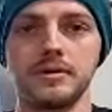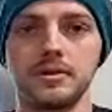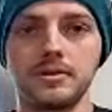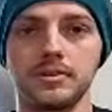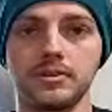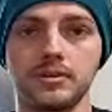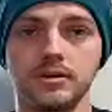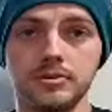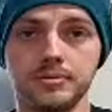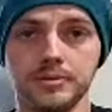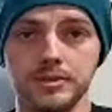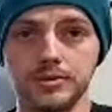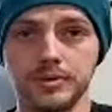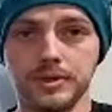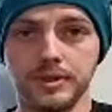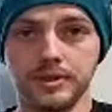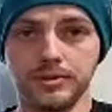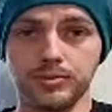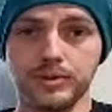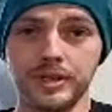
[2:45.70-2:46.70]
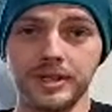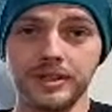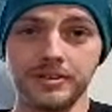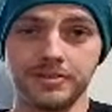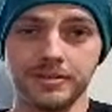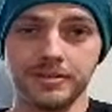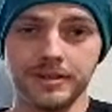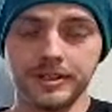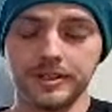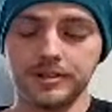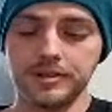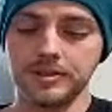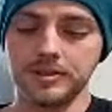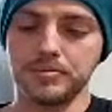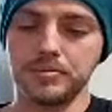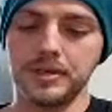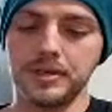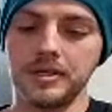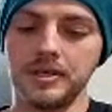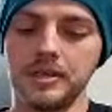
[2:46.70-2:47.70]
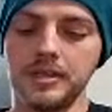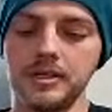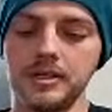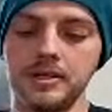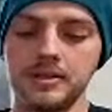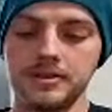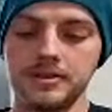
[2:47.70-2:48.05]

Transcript: go in between the ring finger and the pinky,